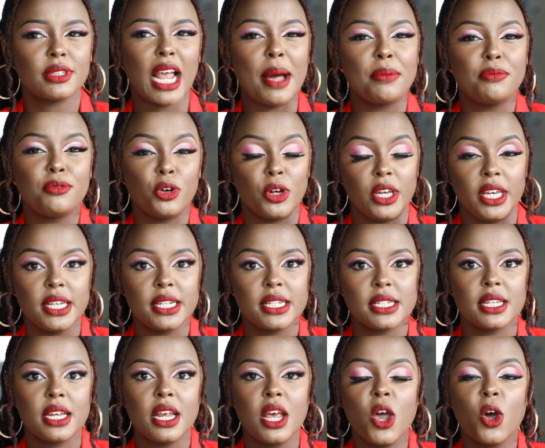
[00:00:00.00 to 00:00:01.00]
up for
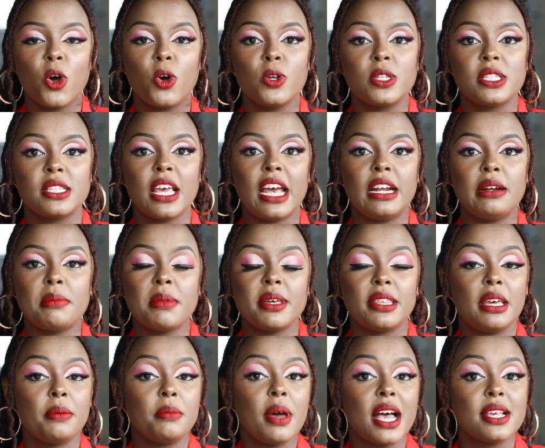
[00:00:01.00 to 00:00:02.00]
it because I remember
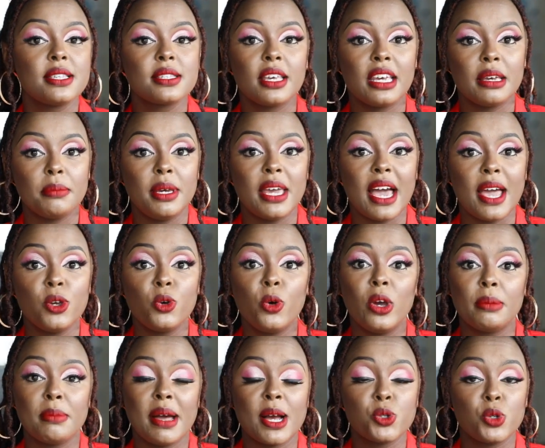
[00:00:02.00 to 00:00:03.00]
them asking me, are you
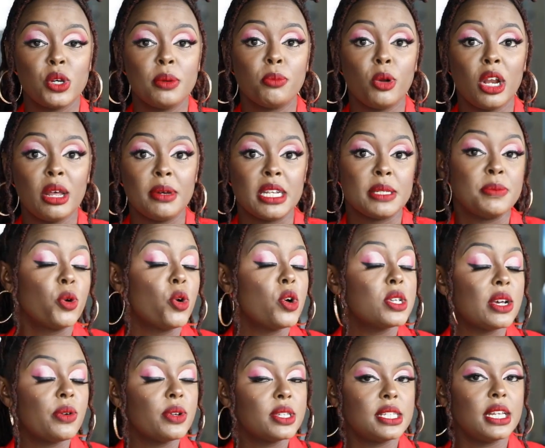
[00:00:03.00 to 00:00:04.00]
going back to employment?
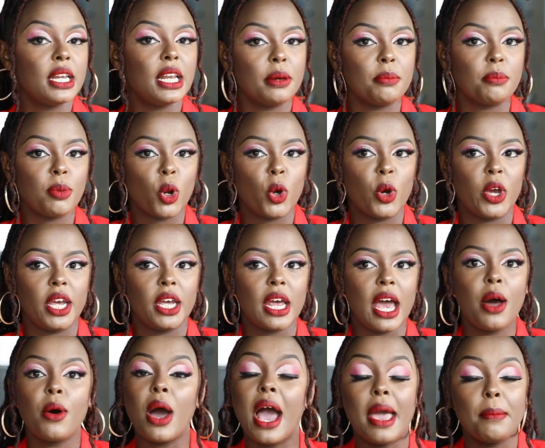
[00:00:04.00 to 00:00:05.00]
Because I was still employed.
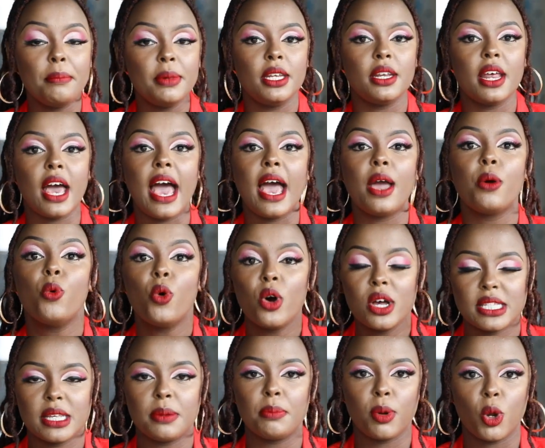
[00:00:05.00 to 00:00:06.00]
I, I mean, I
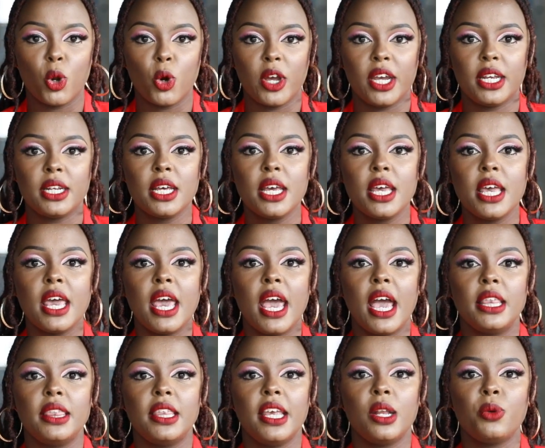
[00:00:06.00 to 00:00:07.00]
was employed.
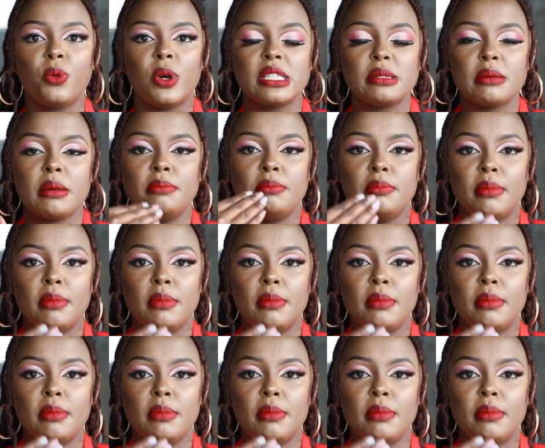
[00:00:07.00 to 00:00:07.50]
And then once my,